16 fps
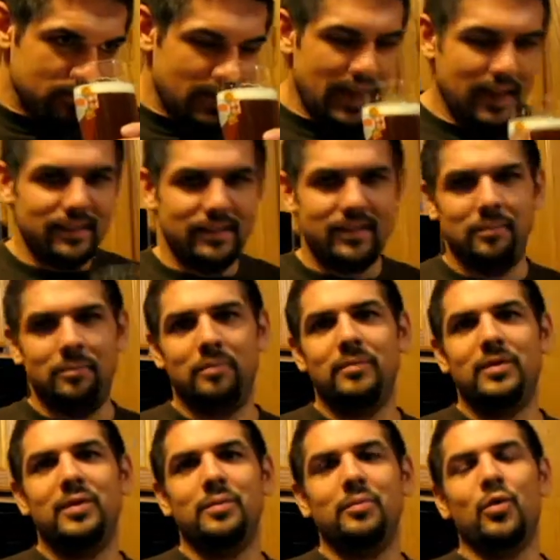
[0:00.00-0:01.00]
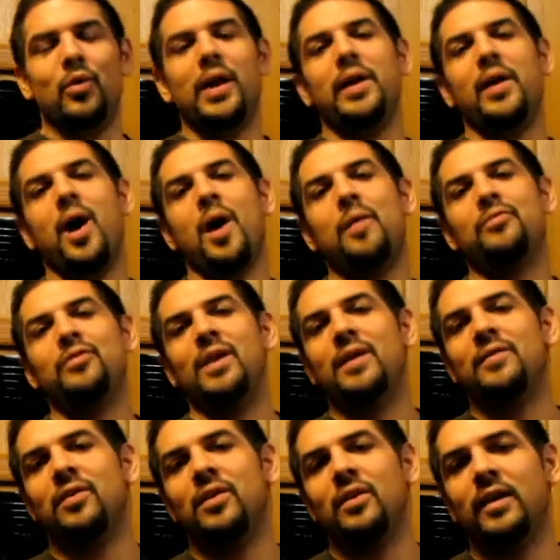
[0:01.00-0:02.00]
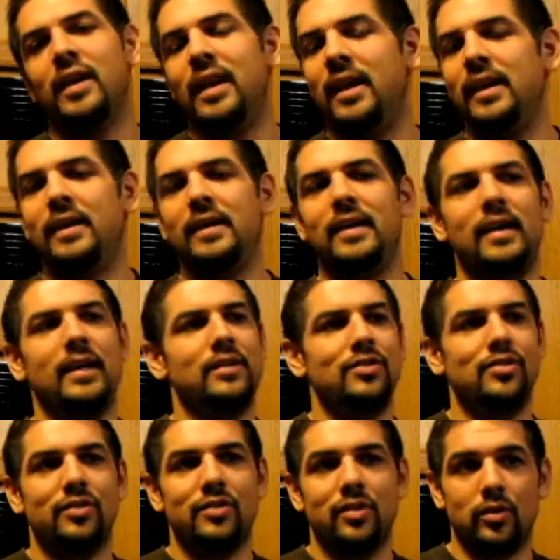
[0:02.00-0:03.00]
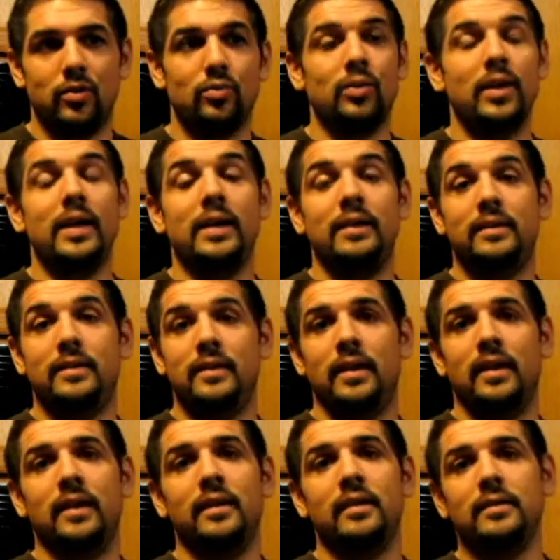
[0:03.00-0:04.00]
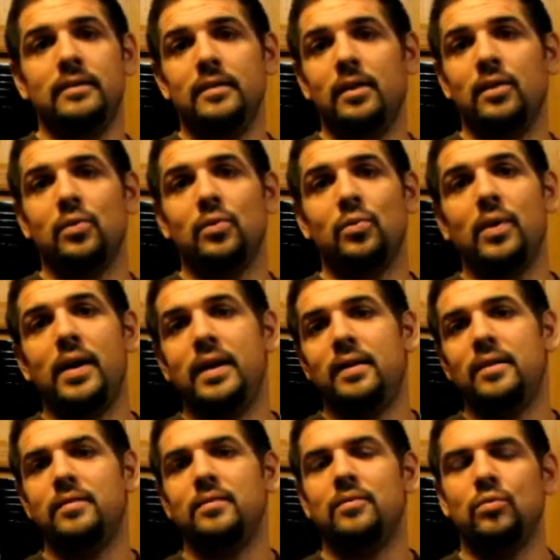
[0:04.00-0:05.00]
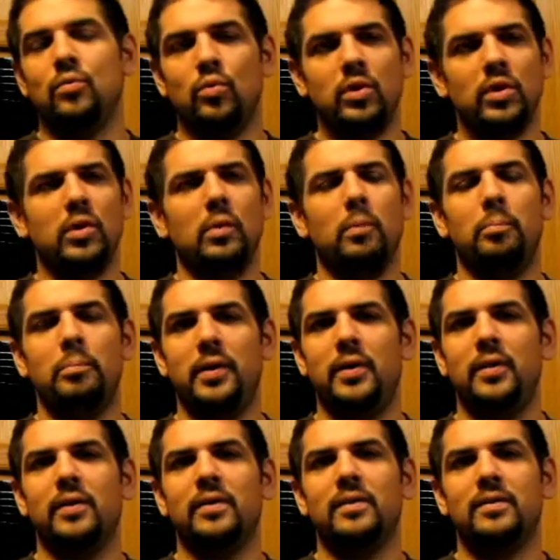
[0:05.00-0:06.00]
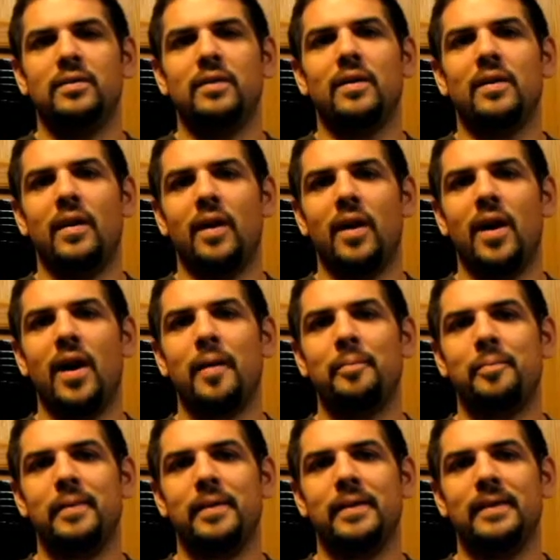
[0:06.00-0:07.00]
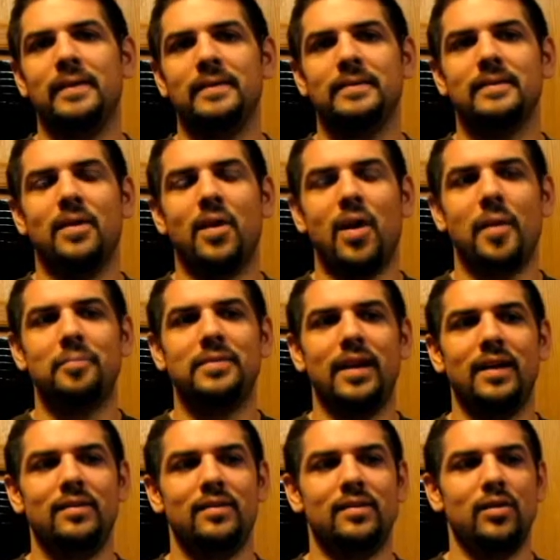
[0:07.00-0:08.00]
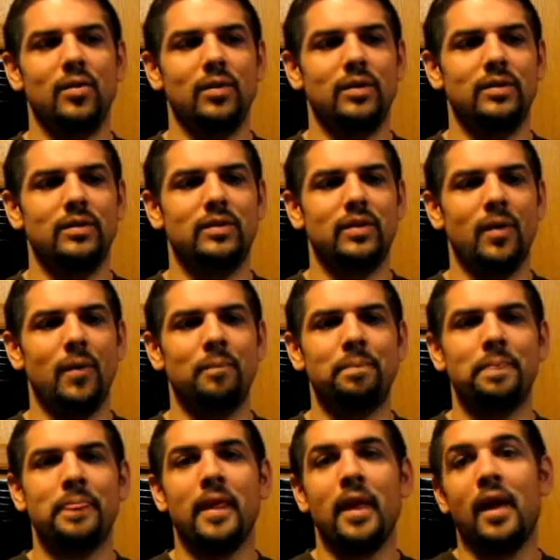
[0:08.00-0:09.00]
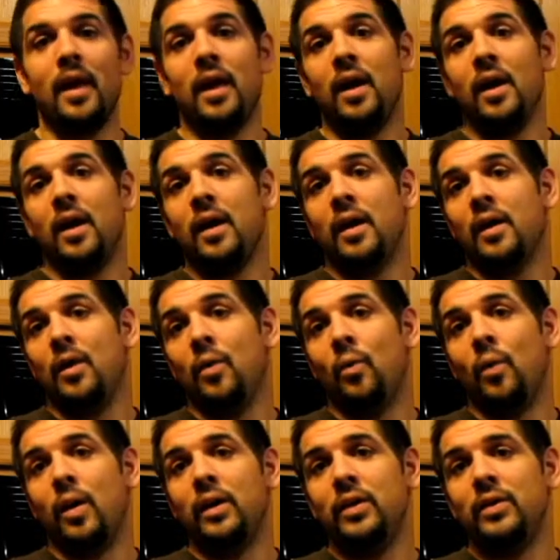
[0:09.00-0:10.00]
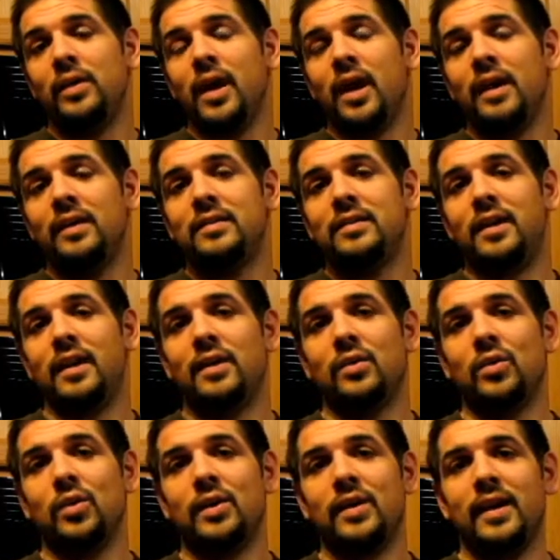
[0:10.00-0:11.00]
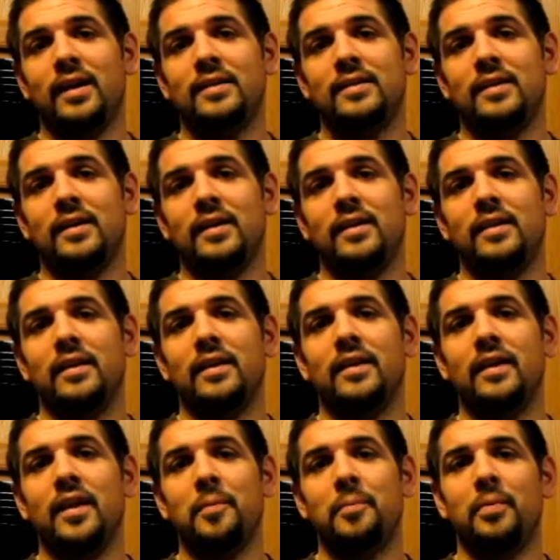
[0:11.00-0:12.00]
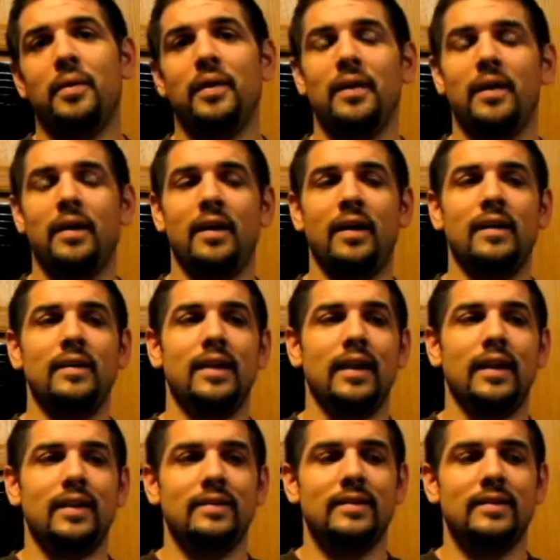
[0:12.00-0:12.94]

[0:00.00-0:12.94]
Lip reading: has some great hop flavor and just a great real bitter hop taste to it. So Why don't you guys take a look at the clip? Like I